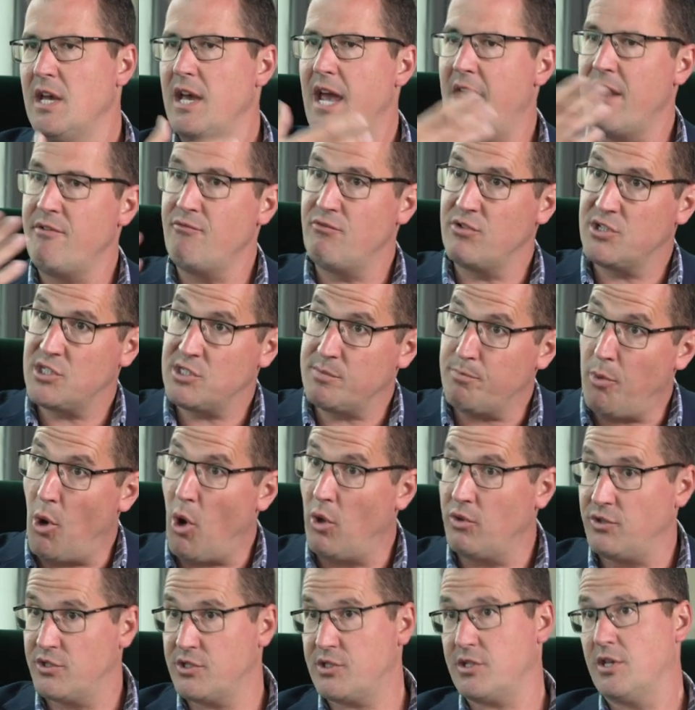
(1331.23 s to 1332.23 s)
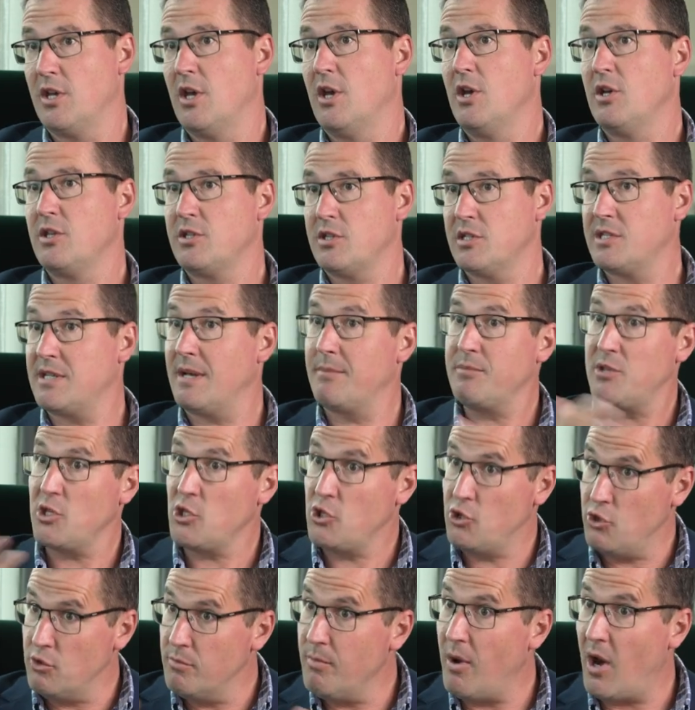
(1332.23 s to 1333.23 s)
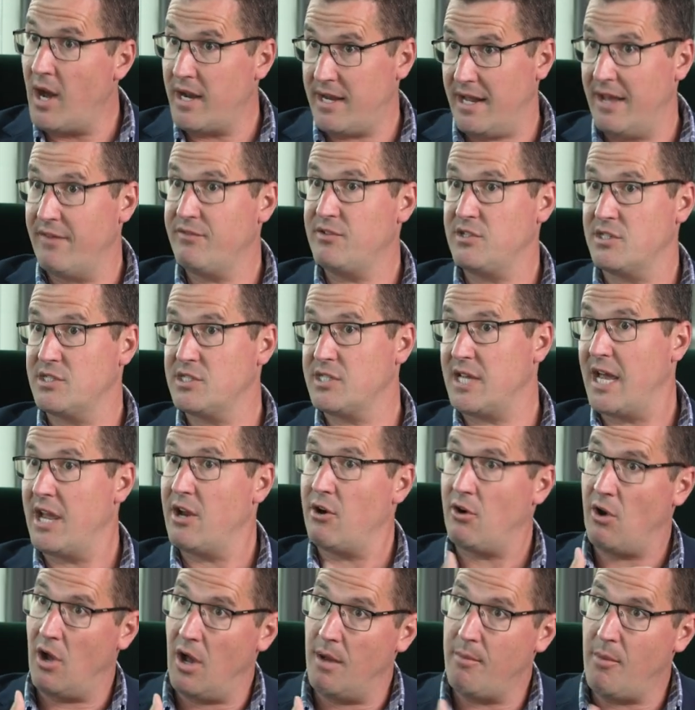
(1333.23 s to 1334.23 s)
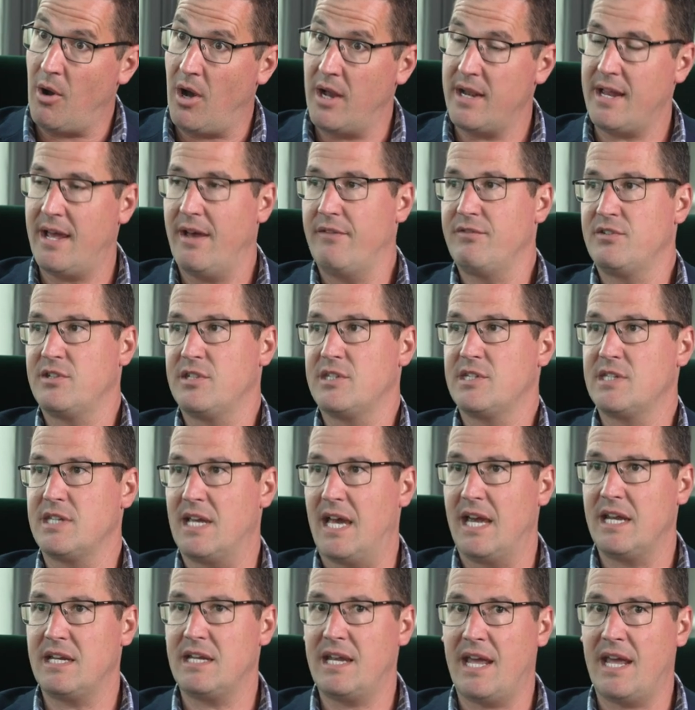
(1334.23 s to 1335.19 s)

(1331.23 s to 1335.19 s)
and response to something you might have to say or I might have to say.